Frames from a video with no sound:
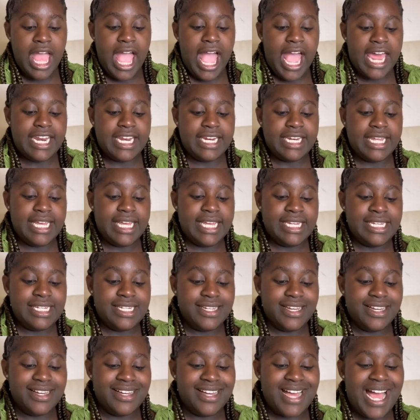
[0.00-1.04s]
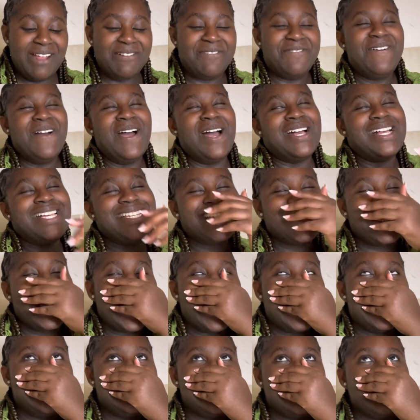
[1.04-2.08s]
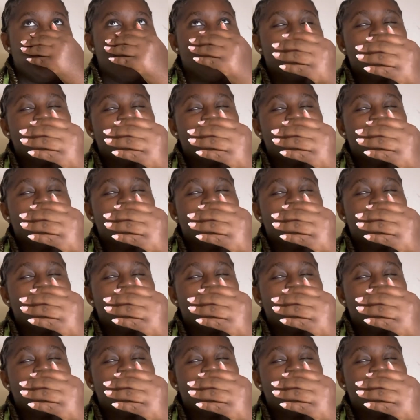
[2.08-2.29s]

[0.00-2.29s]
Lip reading: And then India at first, guys.